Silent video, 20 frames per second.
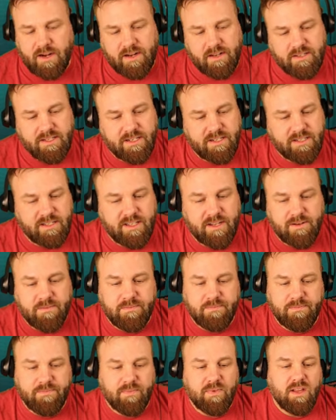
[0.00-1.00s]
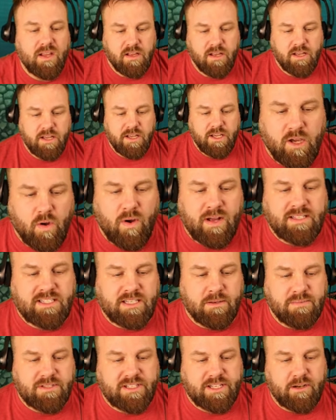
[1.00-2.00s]
All right, seriously though. You want
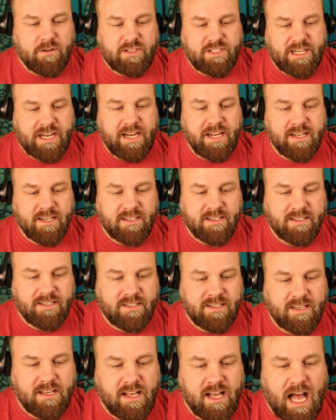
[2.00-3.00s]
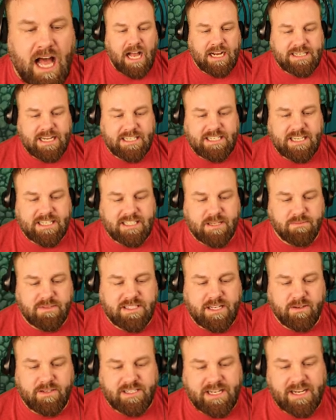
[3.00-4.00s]
some sushi? I'll get you some
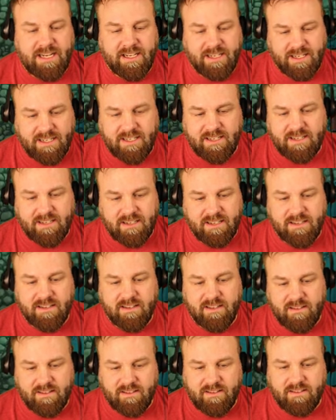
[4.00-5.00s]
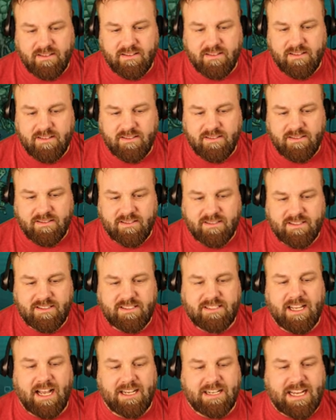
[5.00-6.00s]
sushi. Thank you for sushi.
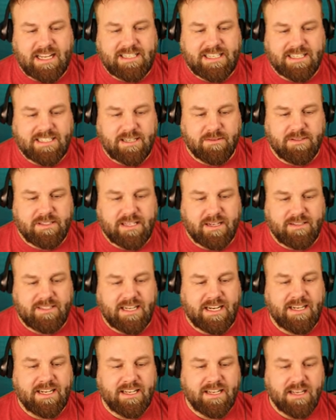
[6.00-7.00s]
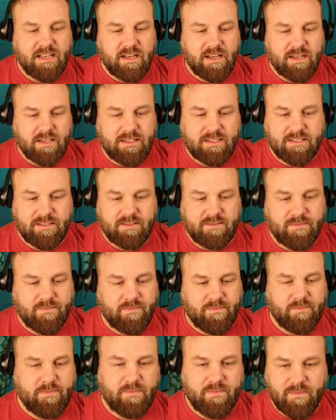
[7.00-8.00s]
I'll get you some sushi. I
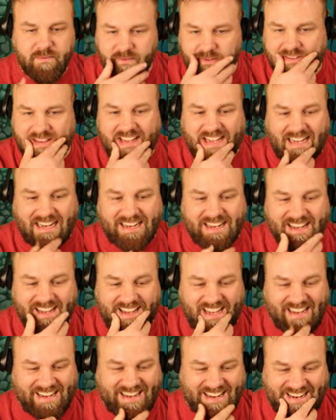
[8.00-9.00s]
need some sushi. All